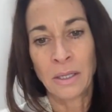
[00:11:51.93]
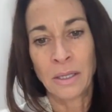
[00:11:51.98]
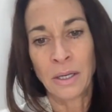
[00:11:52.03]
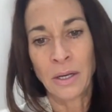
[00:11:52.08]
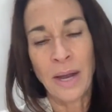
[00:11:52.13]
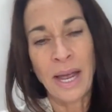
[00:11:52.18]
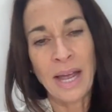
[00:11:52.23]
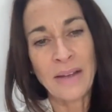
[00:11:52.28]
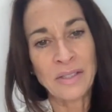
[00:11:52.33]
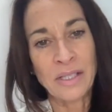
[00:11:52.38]

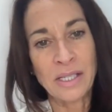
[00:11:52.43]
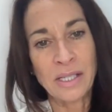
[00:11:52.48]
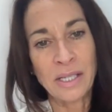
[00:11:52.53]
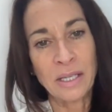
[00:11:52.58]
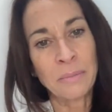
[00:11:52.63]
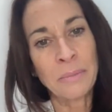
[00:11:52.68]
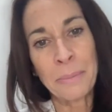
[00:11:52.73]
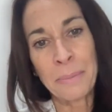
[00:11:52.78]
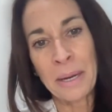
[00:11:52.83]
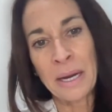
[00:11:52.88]
You know, I haven't
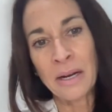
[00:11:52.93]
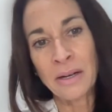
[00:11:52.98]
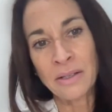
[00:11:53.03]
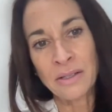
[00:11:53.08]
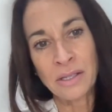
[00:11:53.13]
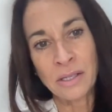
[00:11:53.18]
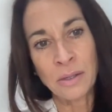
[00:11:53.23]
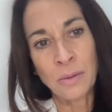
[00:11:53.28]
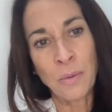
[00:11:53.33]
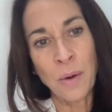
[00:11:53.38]
seen my
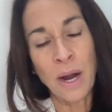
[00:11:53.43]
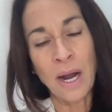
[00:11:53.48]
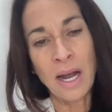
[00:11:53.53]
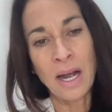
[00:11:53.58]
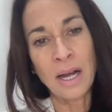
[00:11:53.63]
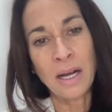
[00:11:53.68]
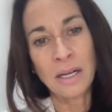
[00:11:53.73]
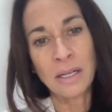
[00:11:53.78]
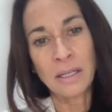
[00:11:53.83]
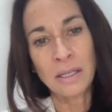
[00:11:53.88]
parents in a
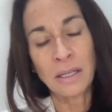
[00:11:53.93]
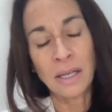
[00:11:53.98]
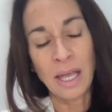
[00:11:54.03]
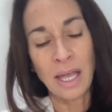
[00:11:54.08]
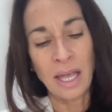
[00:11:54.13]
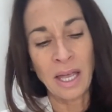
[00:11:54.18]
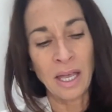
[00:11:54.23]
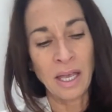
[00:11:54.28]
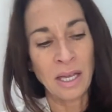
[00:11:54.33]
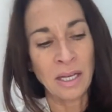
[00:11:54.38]
while,
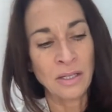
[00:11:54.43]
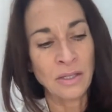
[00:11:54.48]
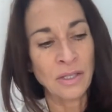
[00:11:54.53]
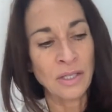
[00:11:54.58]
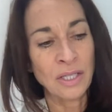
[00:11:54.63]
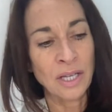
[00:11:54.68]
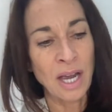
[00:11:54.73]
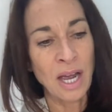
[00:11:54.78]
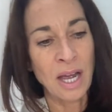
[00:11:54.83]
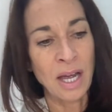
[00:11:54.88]

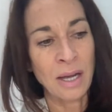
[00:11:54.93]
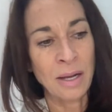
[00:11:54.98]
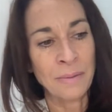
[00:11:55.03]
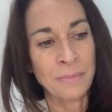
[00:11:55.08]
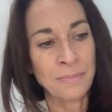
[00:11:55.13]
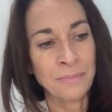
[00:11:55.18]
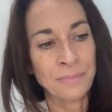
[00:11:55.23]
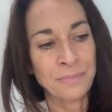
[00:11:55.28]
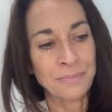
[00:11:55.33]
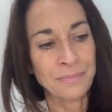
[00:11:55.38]
and
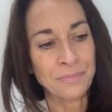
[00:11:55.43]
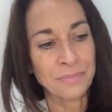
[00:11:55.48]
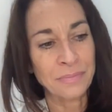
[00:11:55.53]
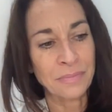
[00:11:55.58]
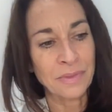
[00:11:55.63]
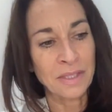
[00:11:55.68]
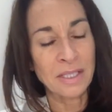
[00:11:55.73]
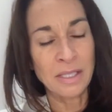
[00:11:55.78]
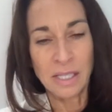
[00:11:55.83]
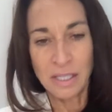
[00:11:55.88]

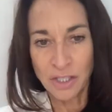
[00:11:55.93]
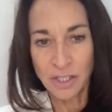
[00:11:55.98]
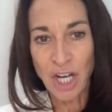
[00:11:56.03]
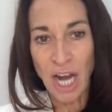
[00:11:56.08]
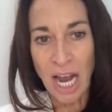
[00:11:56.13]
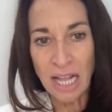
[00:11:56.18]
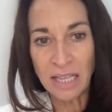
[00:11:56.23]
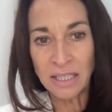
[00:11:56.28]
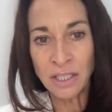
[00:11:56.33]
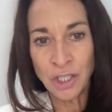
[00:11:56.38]
it's
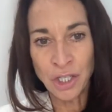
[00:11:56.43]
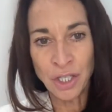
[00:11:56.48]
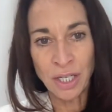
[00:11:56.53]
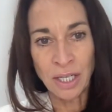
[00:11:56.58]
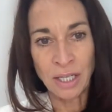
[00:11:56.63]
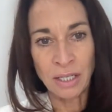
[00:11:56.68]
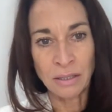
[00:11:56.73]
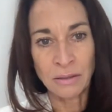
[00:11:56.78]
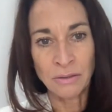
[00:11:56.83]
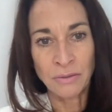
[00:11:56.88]

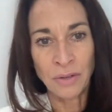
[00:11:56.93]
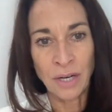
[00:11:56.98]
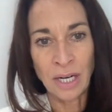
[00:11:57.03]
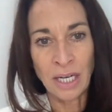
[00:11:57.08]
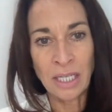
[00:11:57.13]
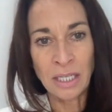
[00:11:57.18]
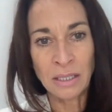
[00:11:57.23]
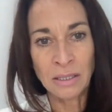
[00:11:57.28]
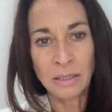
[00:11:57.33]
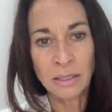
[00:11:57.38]
challenging,
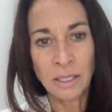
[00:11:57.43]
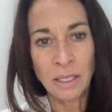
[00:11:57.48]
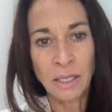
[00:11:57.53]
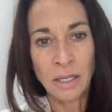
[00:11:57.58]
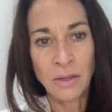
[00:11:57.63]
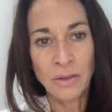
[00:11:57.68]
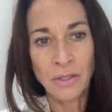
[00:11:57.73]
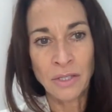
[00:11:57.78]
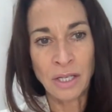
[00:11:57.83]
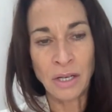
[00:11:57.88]
right?
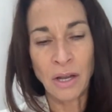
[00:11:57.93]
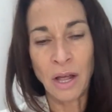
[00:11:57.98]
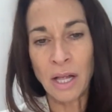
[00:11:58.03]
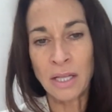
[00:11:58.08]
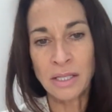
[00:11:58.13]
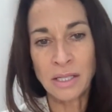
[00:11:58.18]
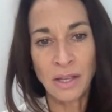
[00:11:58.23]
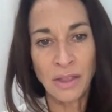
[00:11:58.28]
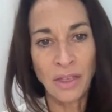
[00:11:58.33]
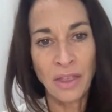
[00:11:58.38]
There's
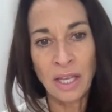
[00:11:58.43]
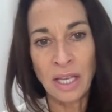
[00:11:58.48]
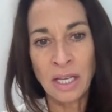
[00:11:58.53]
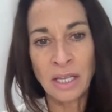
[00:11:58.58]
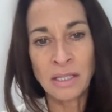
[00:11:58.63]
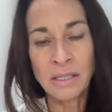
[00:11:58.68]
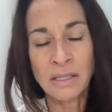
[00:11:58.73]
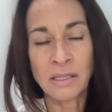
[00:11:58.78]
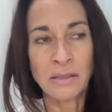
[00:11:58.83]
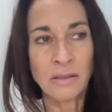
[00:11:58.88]
lots of
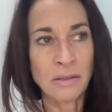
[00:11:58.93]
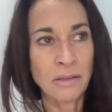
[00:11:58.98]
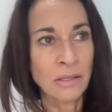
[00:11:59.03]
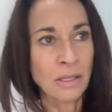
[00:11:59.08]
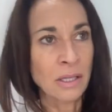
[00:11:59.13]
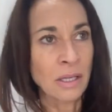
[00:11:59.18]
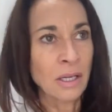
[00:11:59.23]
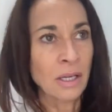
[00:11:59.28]
things, and